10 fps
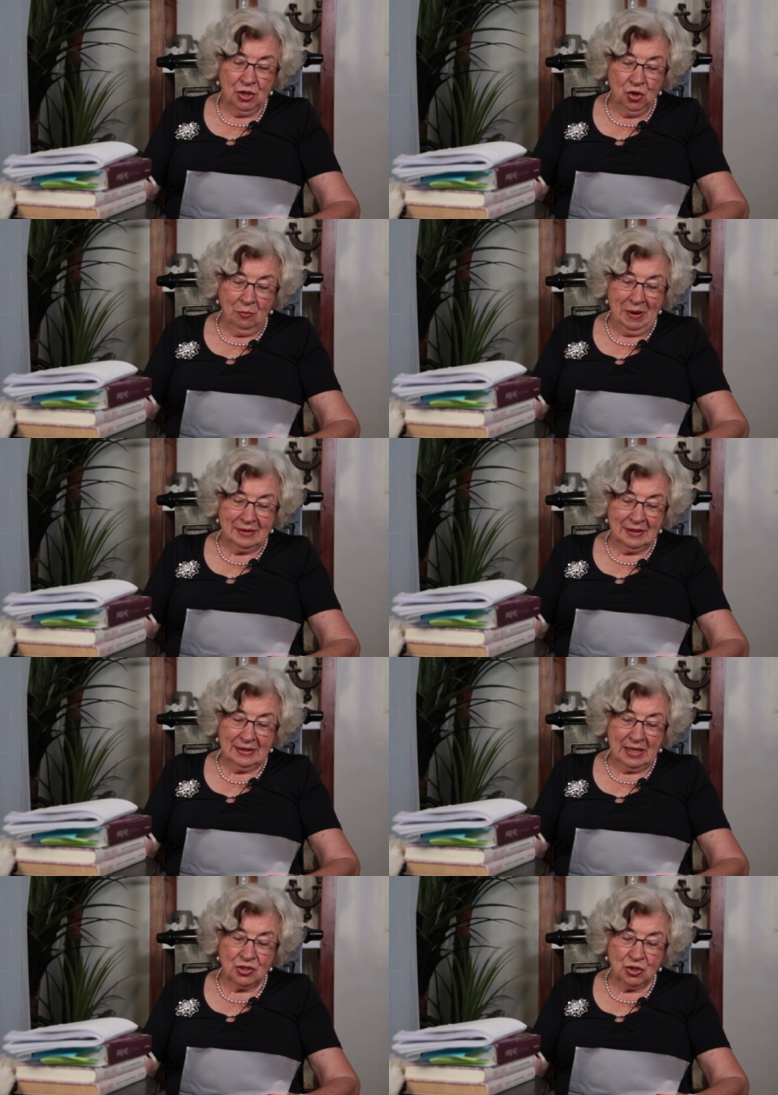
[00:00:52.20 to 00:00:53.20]
no matter
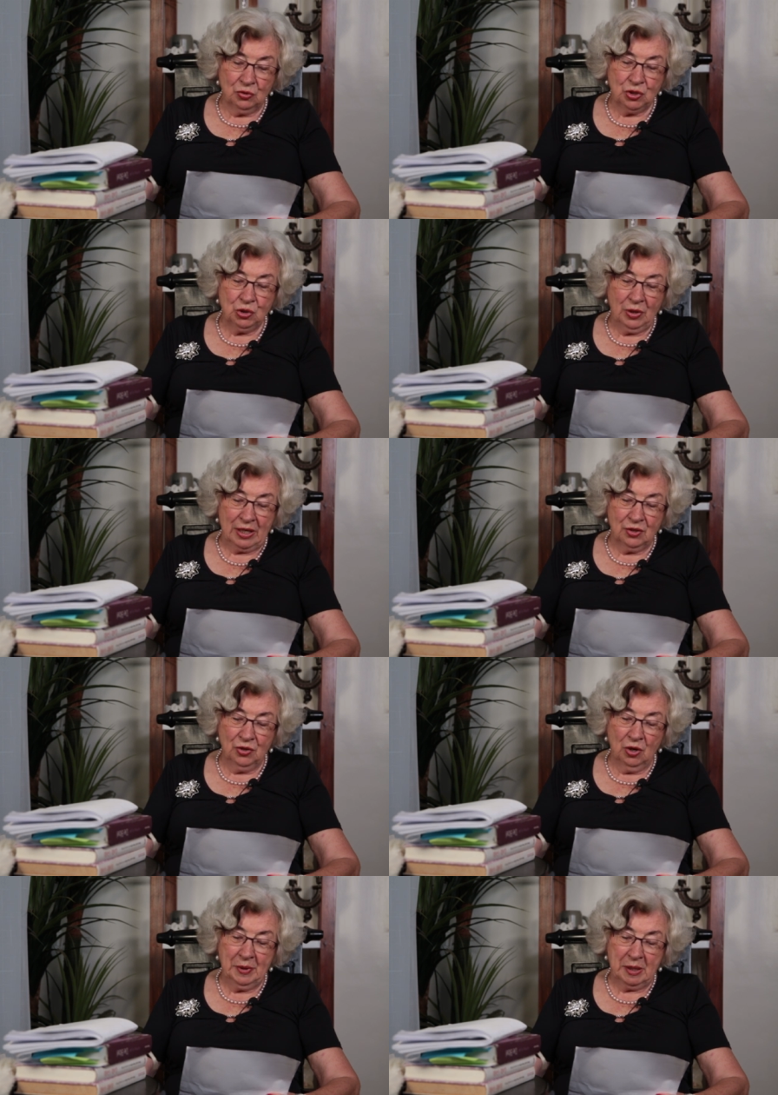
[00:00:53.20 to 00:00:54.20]
their
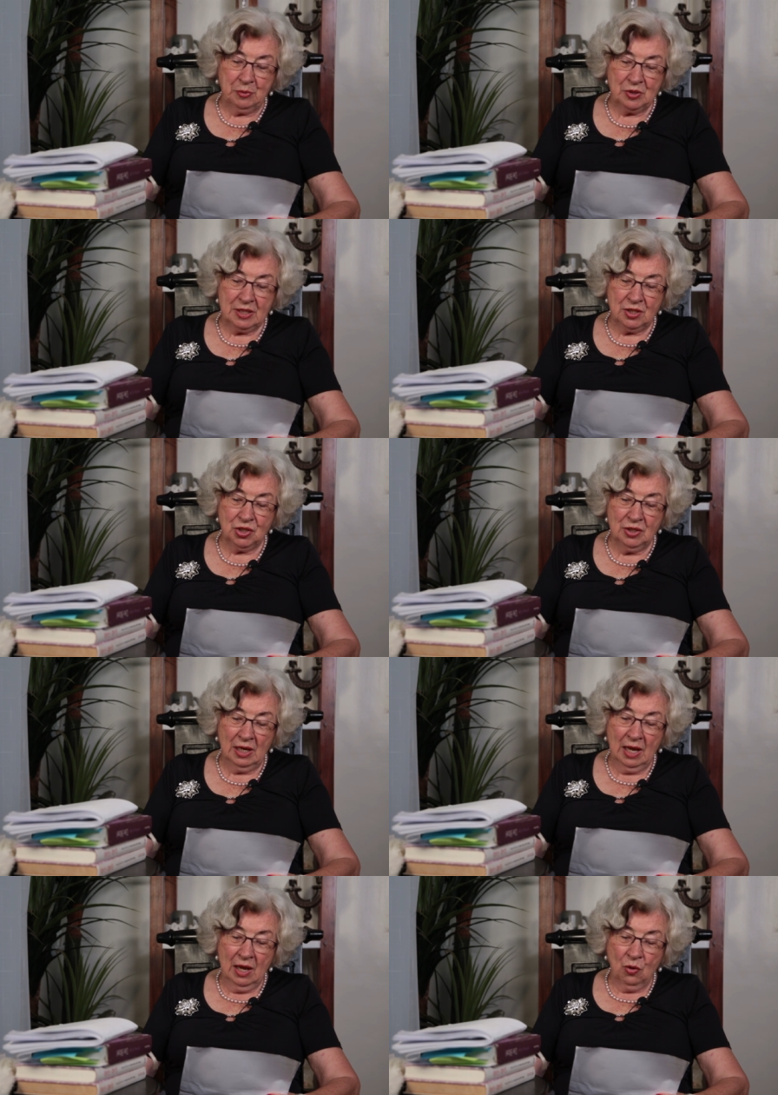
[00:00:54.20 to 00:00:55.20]
socio-economic
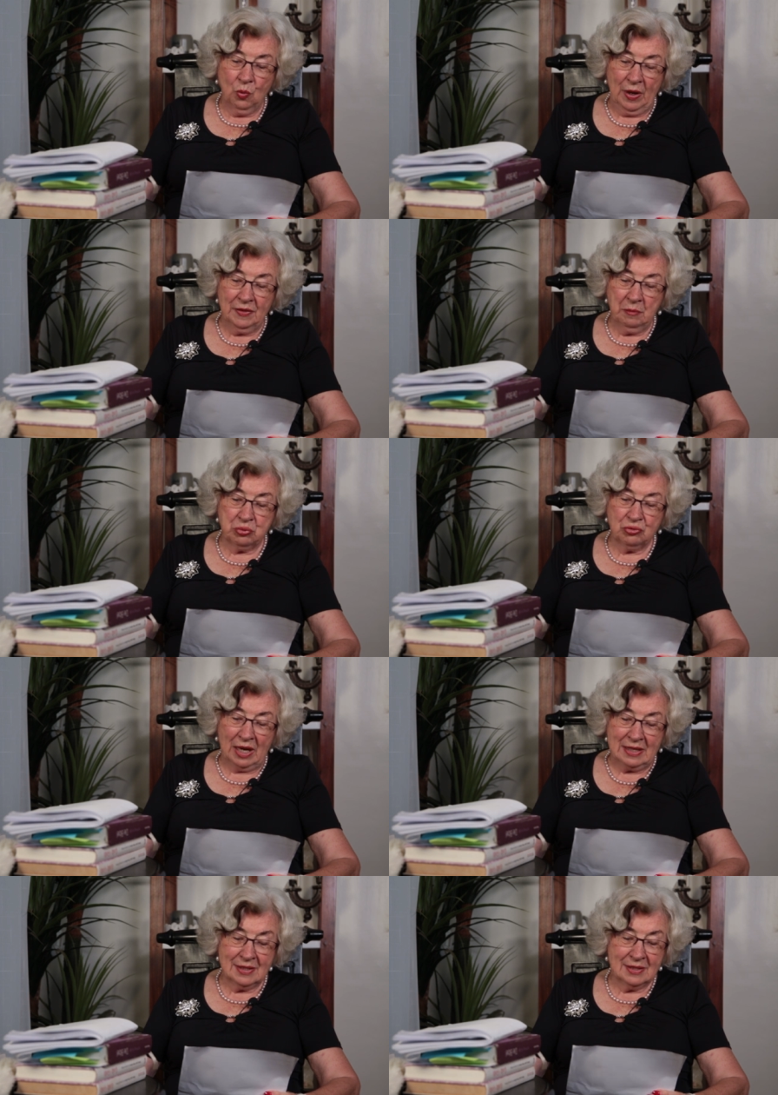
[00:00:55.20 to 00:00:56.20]
position when
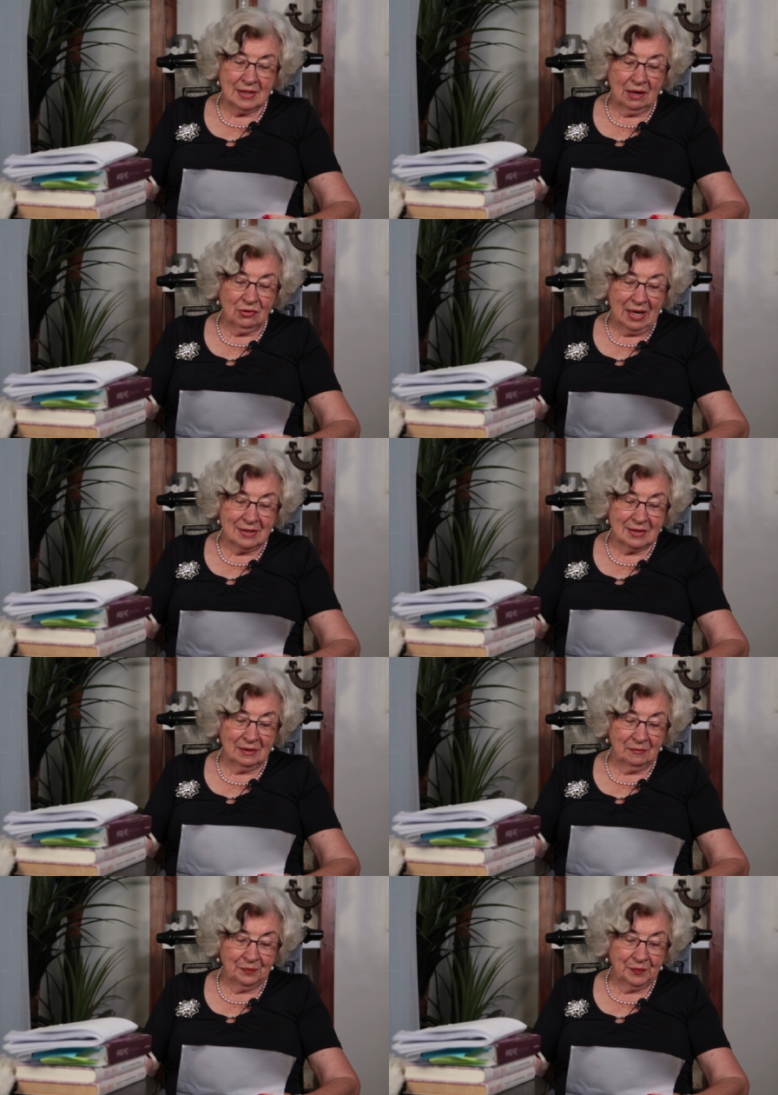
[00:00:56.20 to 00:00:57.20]
prices are rising.